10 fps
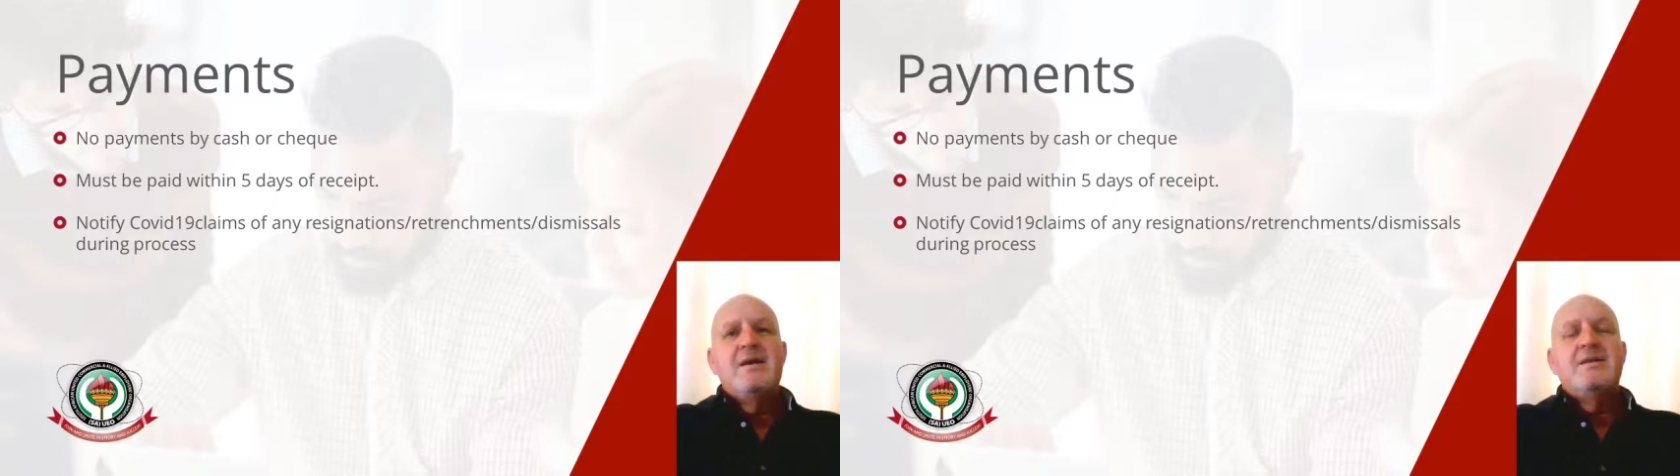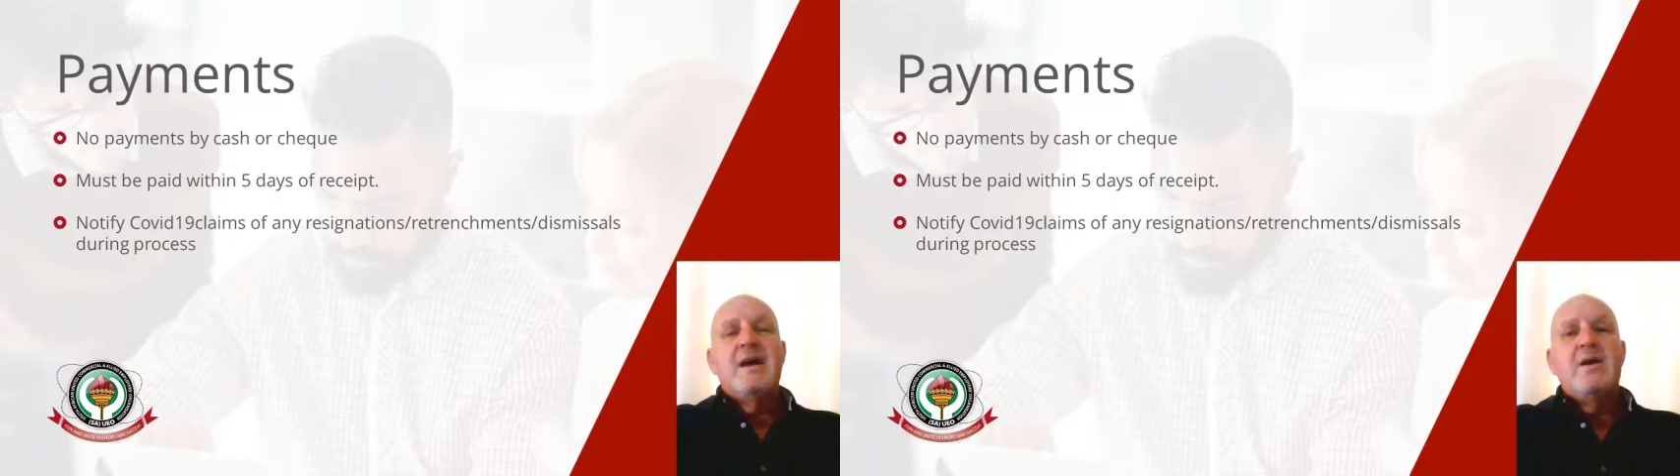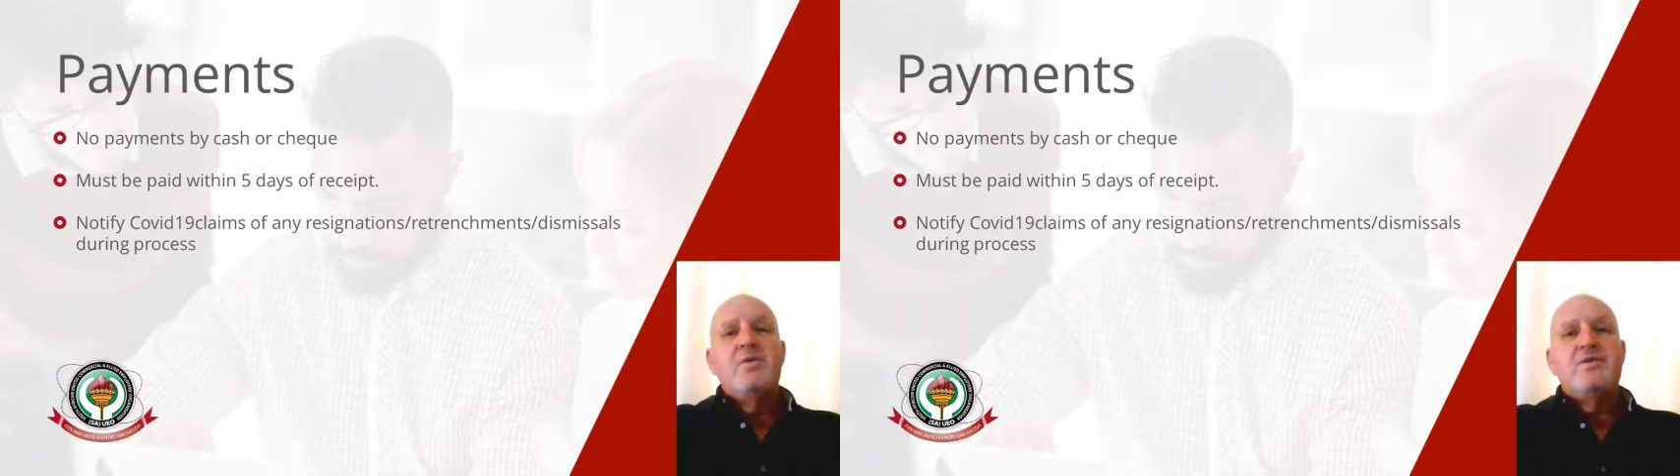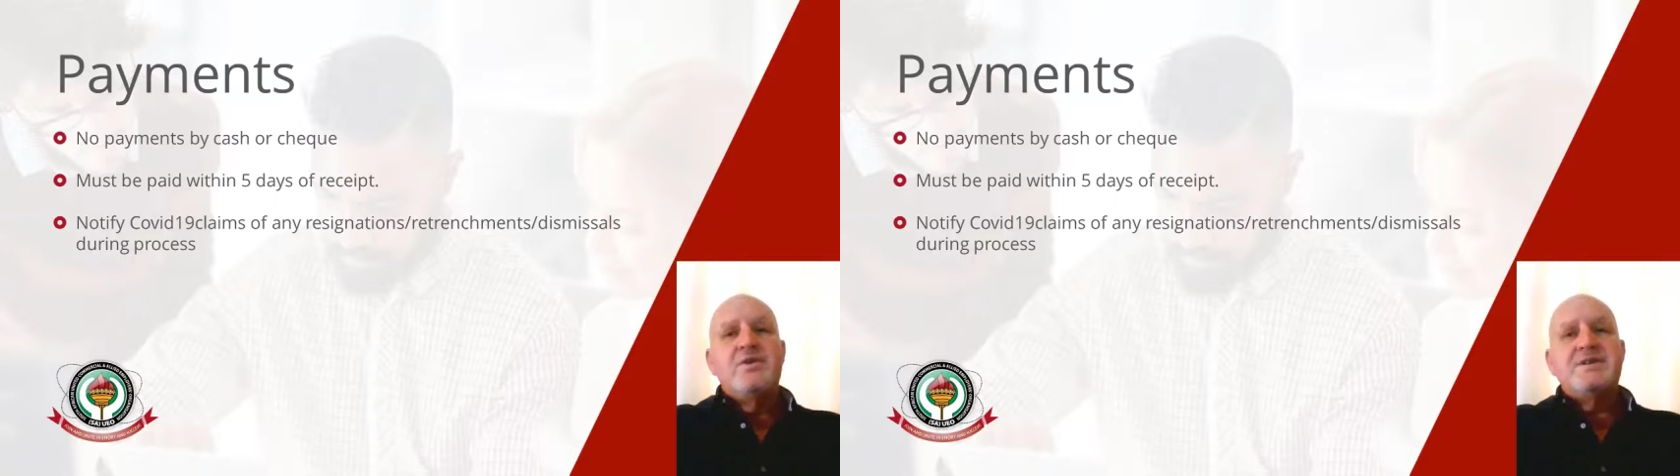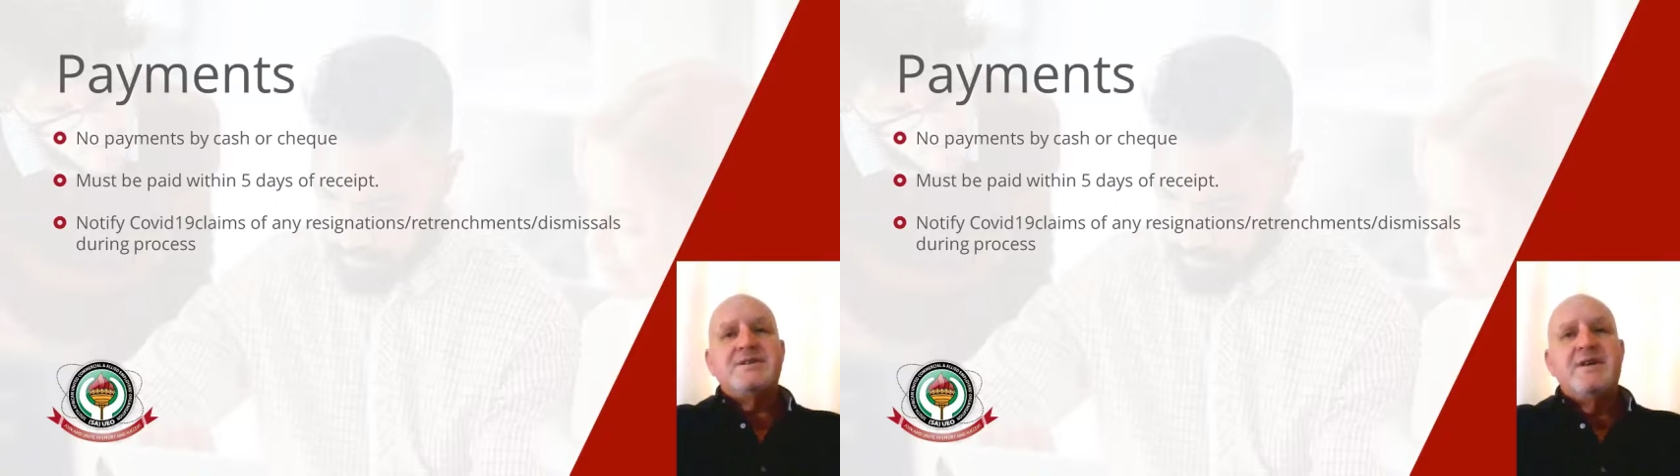they would
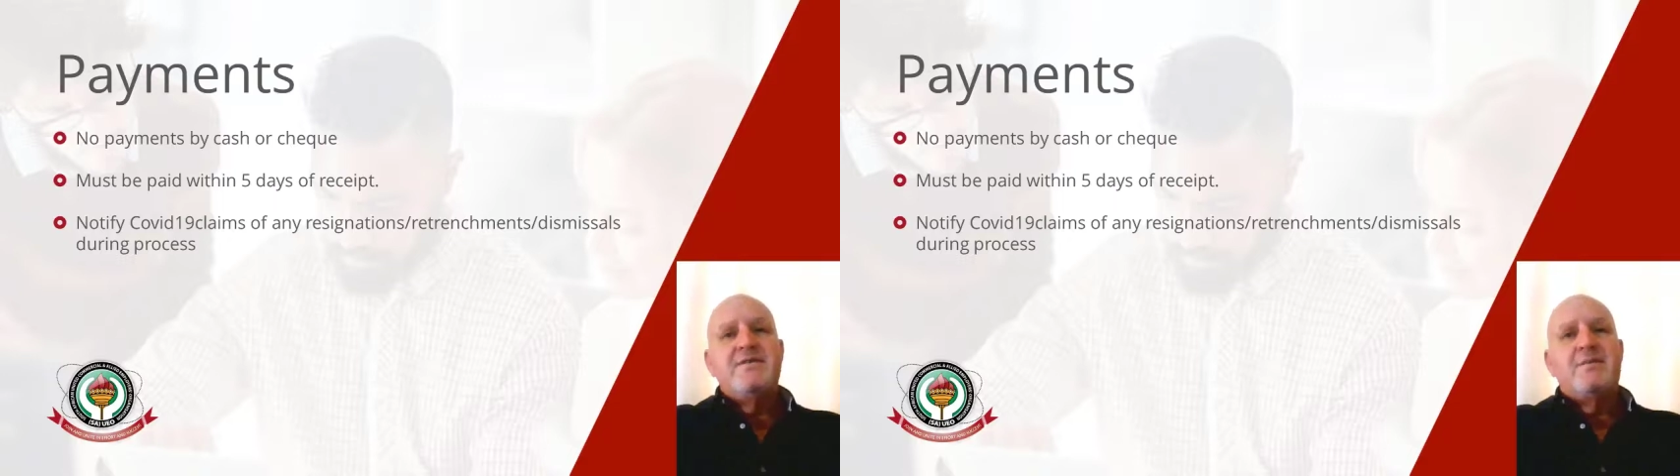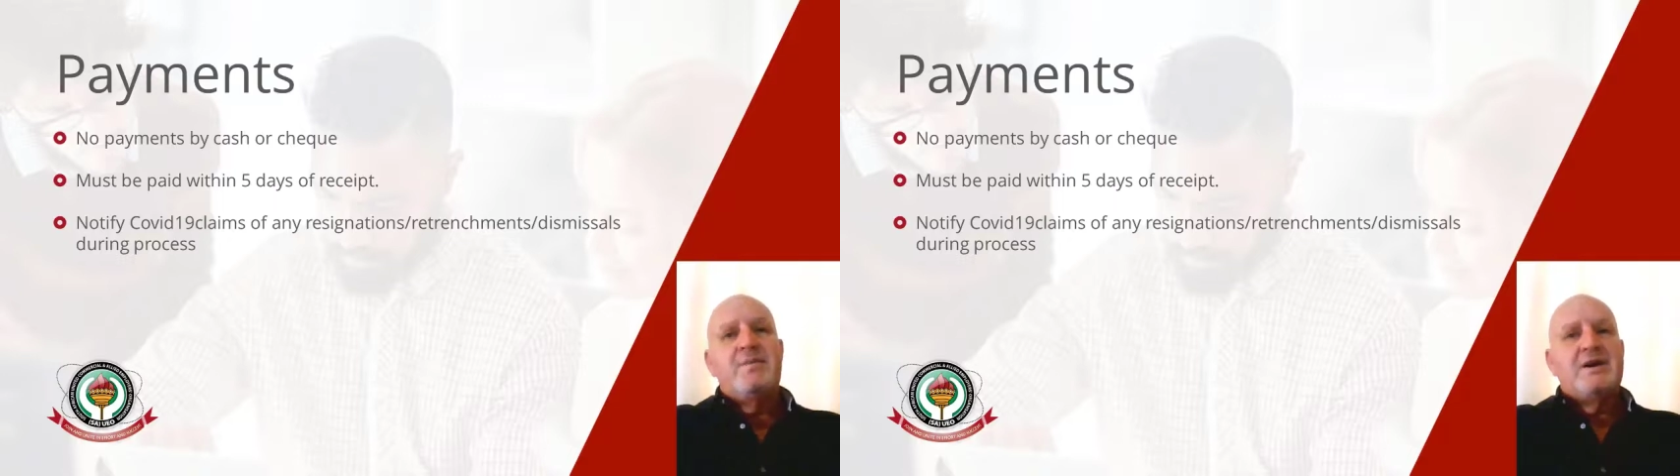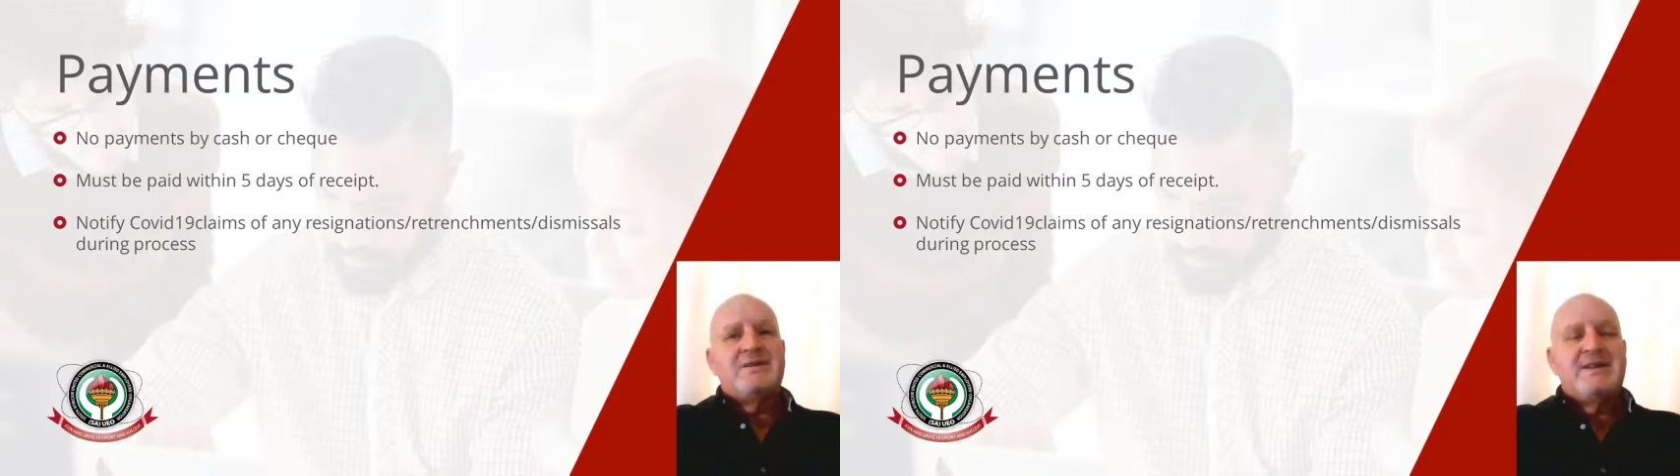receive about